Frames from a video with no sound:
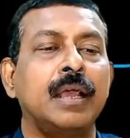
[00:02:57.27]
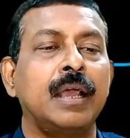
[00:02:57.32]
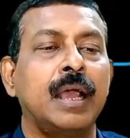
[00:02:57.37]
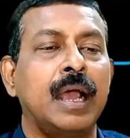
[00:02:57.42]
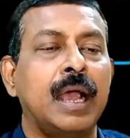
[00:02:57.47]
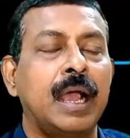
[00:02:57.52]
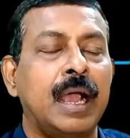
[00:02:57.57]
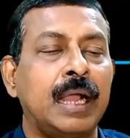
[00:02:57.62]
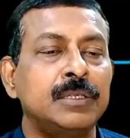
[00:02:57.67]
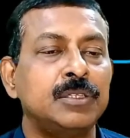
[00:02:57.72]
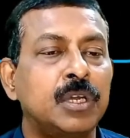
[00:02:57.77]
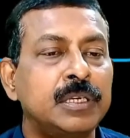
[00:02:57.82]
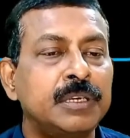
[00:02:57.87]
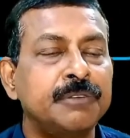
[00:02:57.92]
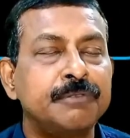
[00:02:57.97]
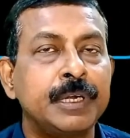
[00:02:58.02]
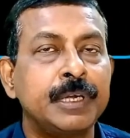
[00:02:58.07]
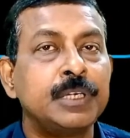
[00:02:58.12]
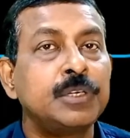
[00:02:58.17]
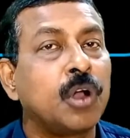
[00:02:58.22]
And the
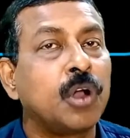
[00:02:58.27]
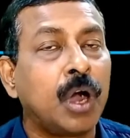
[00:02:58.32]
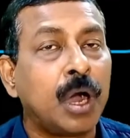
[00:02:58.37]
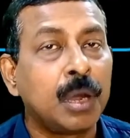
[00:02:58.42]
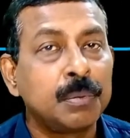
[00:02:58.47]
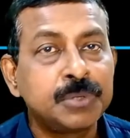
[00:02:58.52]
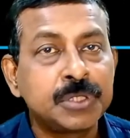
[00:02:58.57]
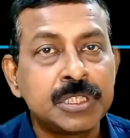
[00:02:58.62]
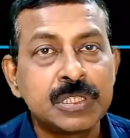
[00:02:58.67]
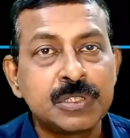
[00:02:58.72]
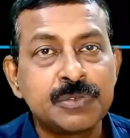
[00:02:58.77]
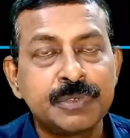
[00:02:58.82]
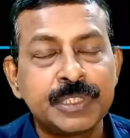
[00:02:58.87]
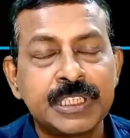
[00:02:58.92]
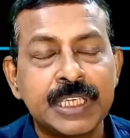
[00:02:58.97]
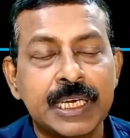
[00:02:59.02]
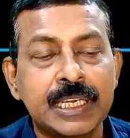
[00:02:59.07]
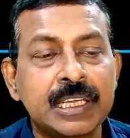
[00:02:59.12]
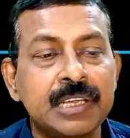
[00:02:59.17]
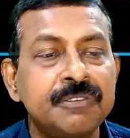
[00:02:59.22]
different options which are
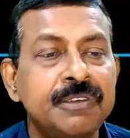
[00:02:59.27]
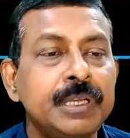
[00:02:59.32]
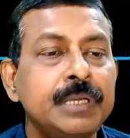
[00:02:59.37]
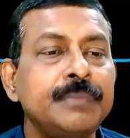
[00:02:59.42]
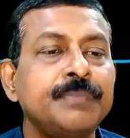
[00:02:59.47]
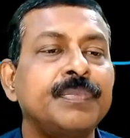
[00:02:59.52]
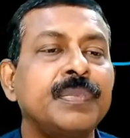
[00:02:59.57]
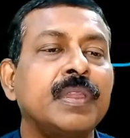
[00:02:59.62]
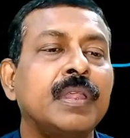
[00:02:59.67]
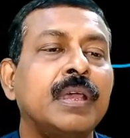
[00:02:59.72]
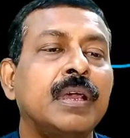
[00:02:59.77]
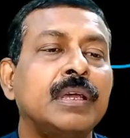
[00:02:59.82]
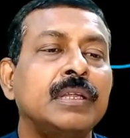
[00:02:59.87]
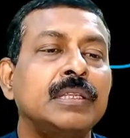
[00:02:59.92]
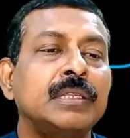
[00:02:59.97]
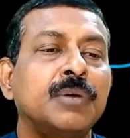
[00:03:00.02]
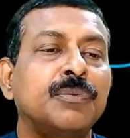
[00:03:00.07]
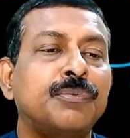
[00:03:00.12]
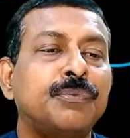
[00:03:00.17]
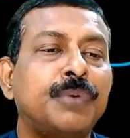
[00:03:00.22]
given, the
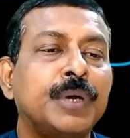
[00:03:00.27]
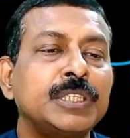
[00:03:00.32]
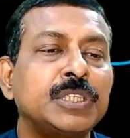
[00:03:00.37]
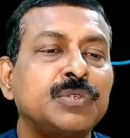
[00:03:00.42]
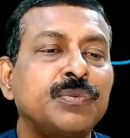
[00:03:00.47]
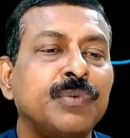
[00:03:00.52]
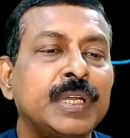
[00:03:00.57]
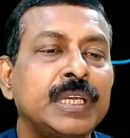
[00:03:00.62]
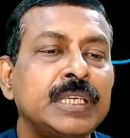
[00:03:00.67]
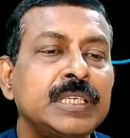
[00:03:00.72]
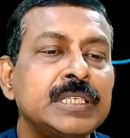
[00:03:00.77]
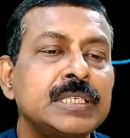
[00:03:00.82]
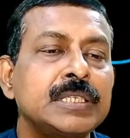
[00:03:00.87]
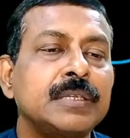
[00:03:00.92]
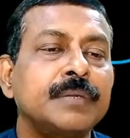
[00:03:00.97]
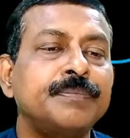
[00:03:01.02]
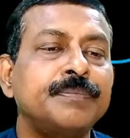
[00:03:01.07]
first one is